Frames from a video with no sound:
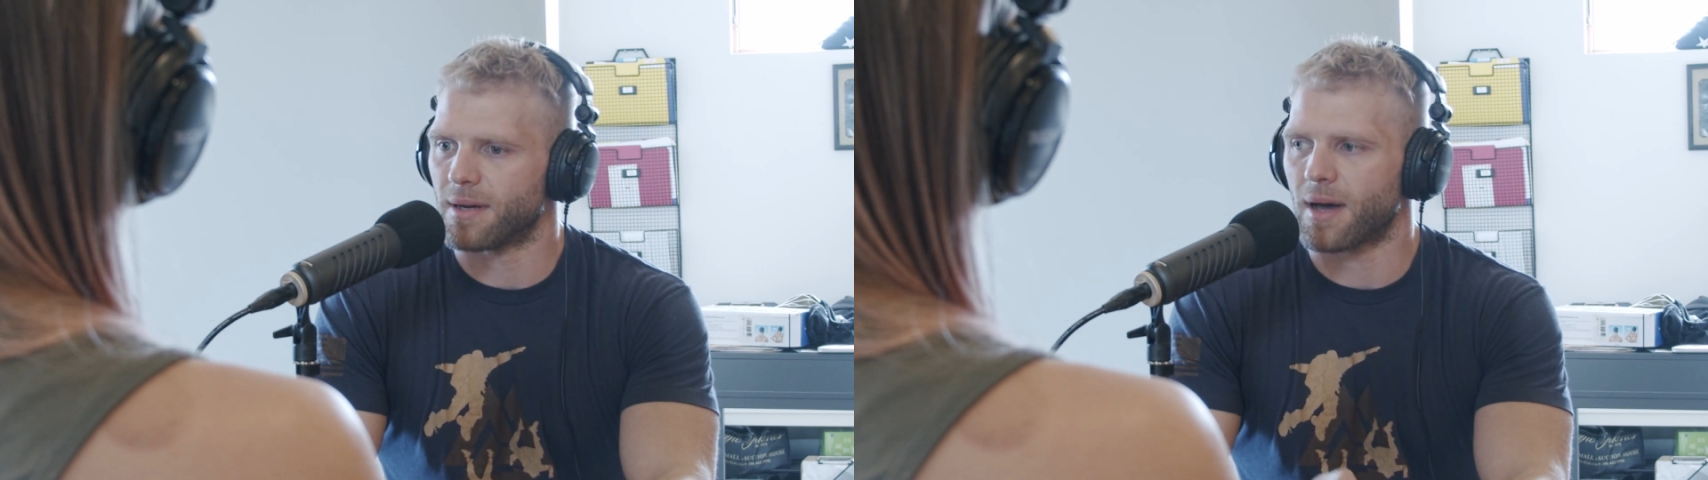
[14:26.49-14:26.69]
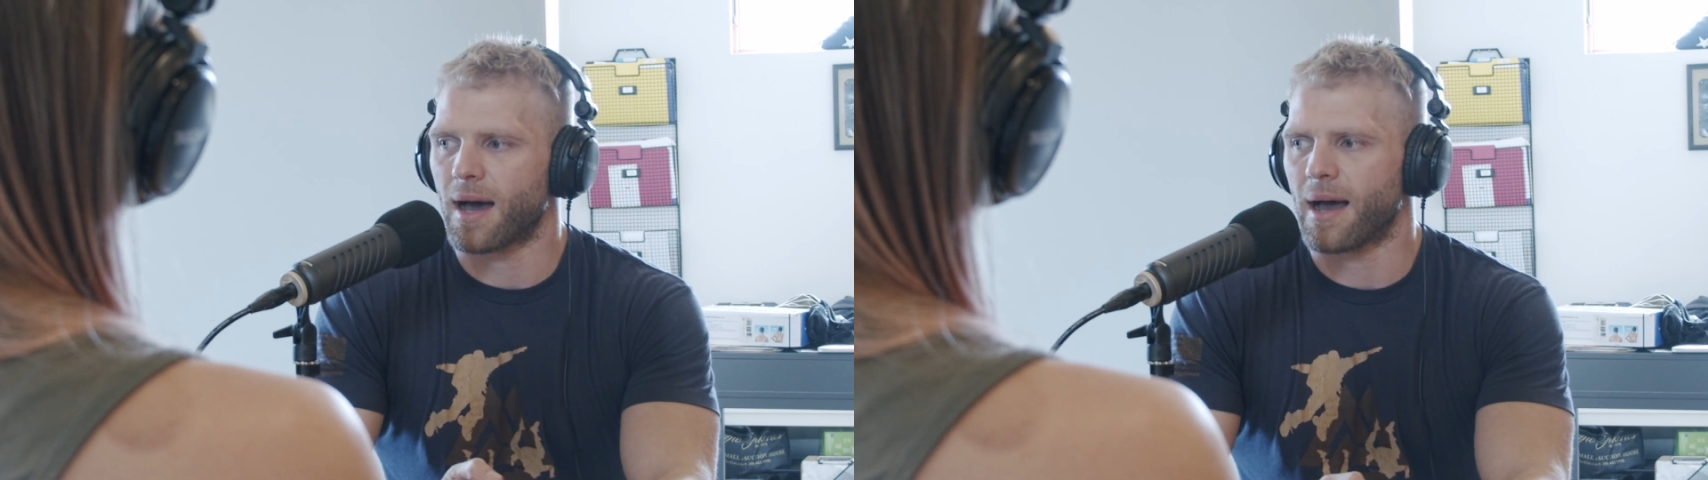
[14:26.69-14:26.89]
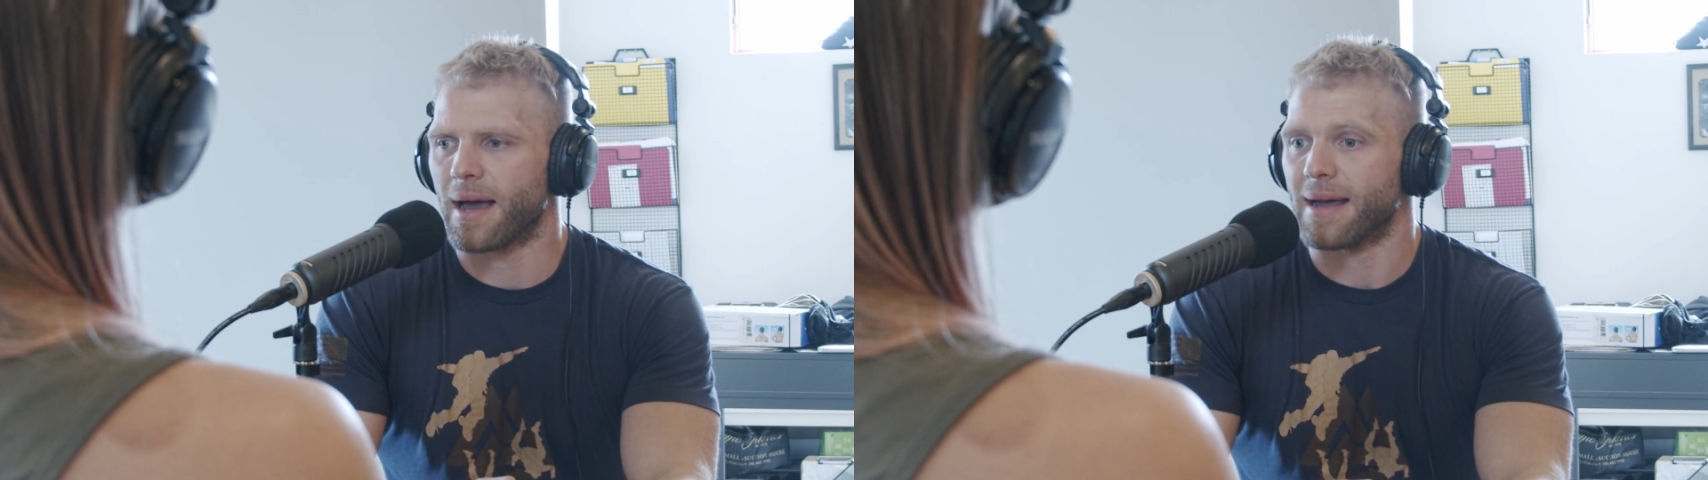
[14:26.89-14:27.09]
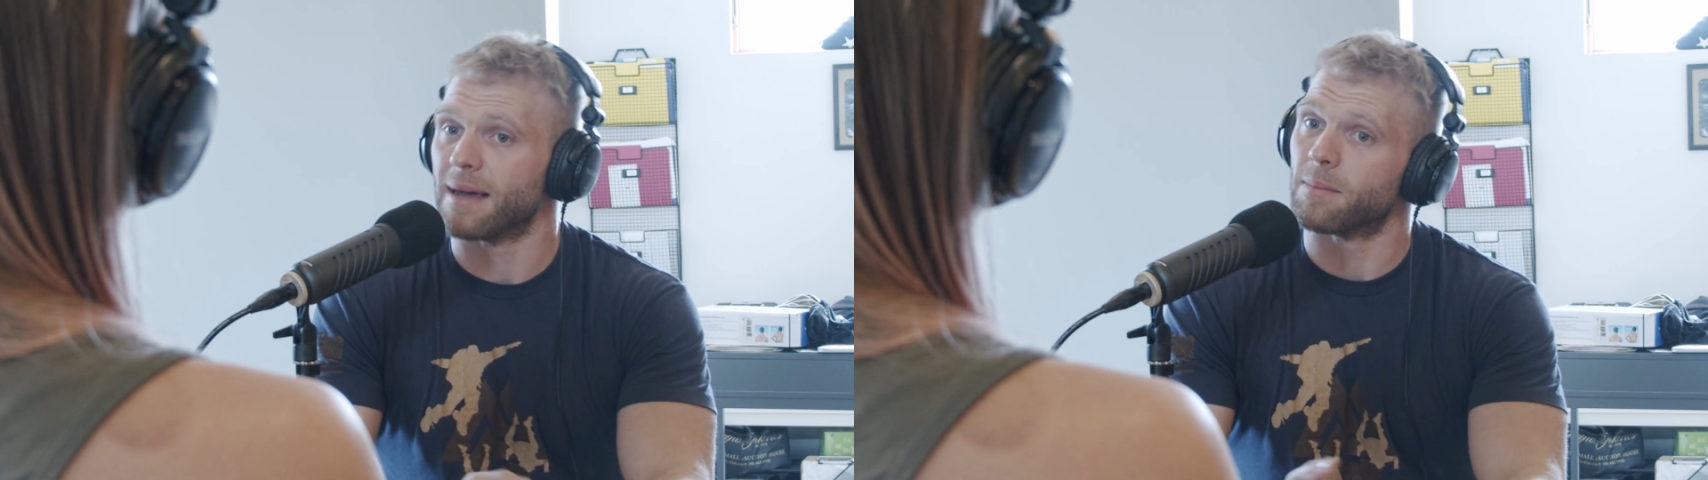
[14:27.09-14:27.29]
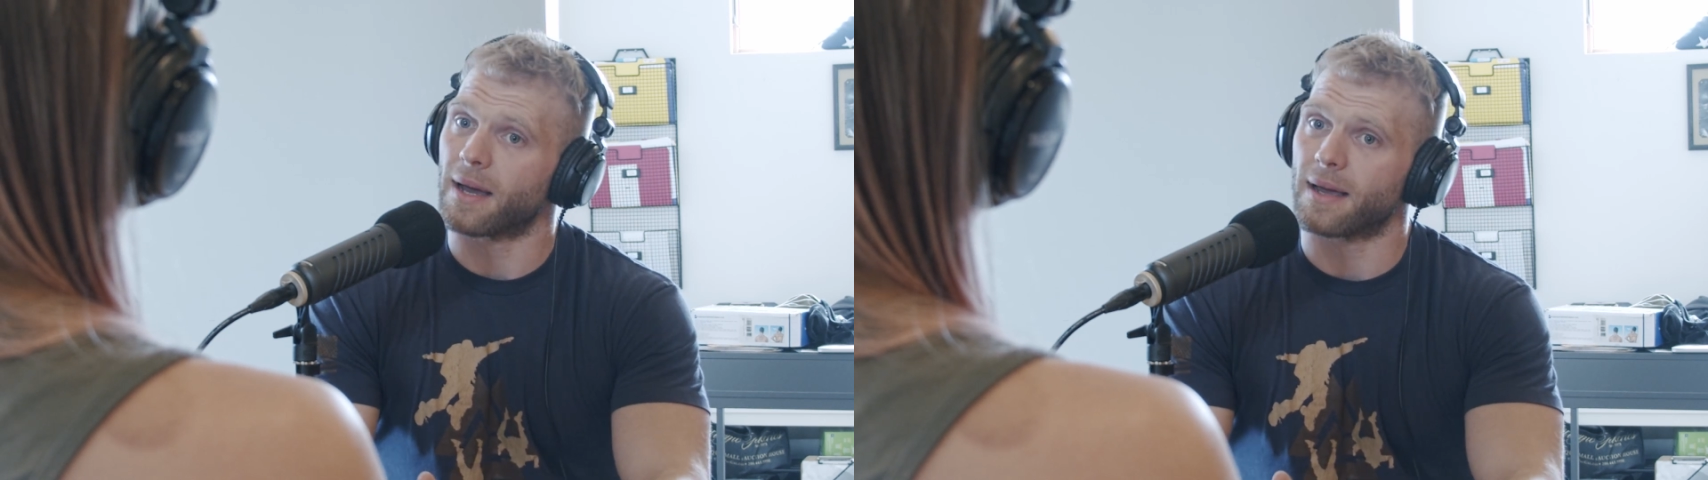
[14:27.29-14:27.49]
I,
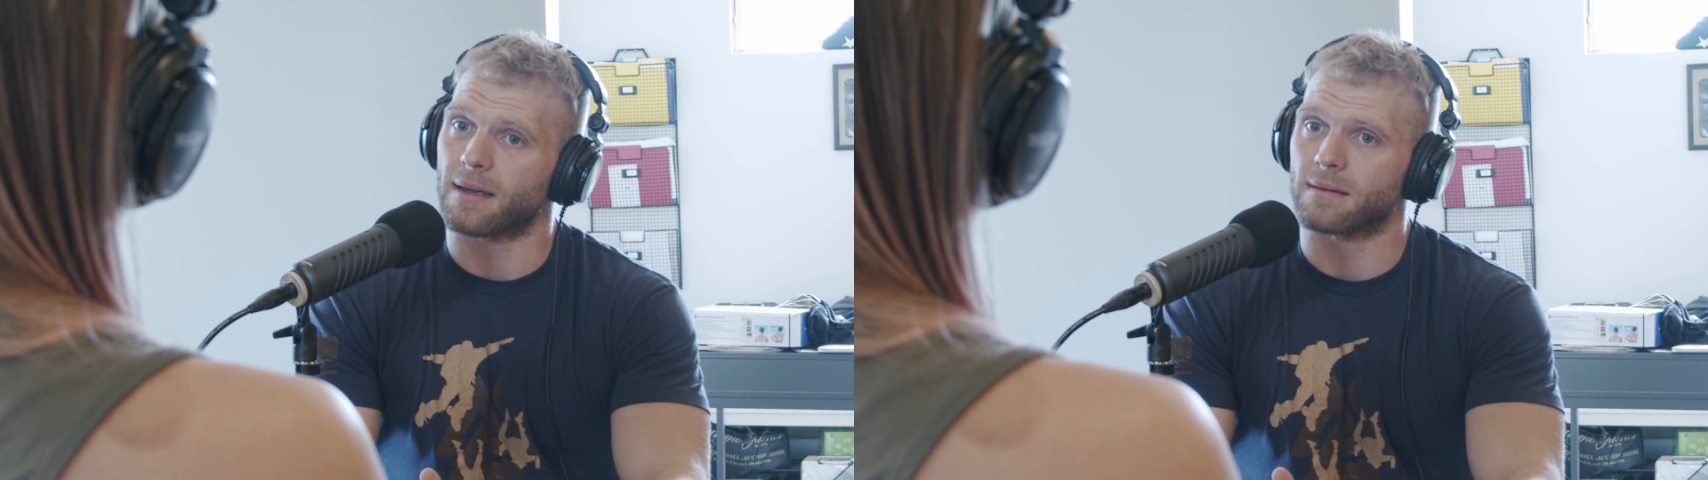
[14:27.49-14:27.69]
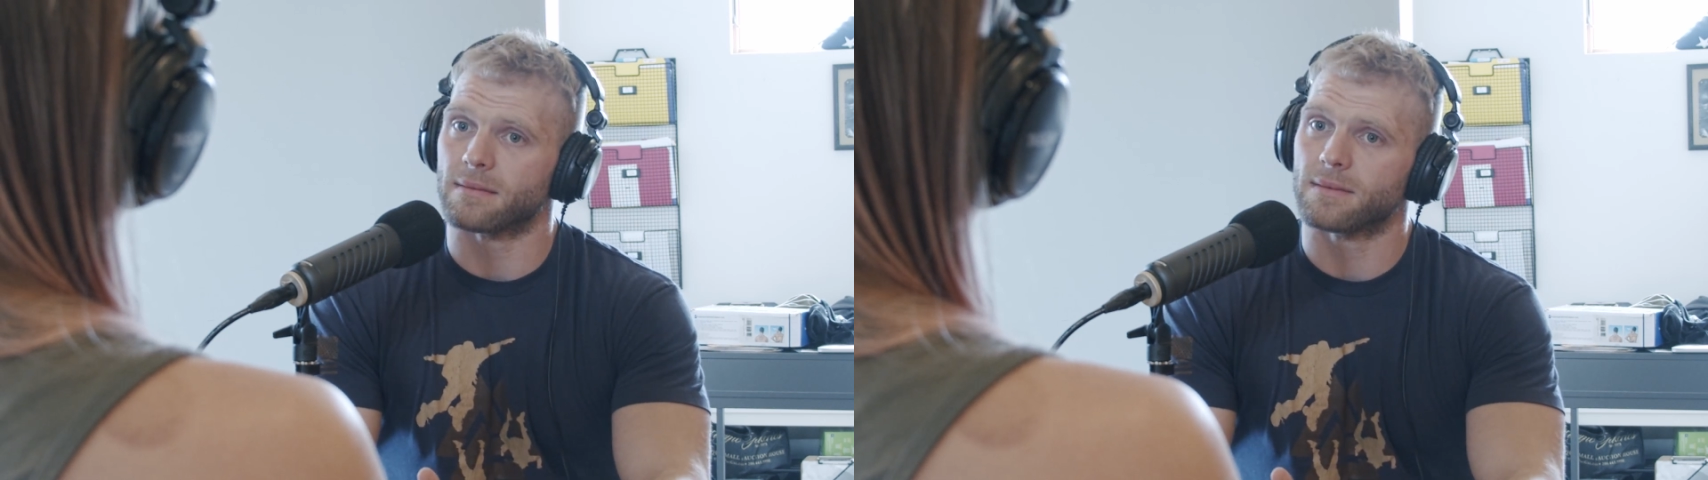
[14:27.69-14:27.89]
and by